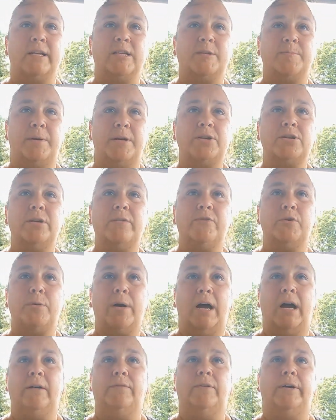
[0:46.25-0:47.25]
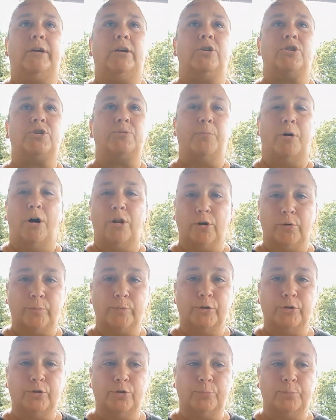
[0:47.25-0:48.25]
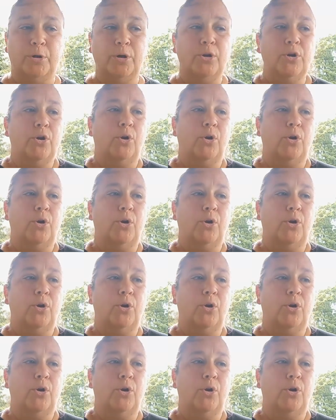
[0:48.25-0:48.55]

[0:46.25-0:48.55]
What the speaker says: especially if you have like a smaller room,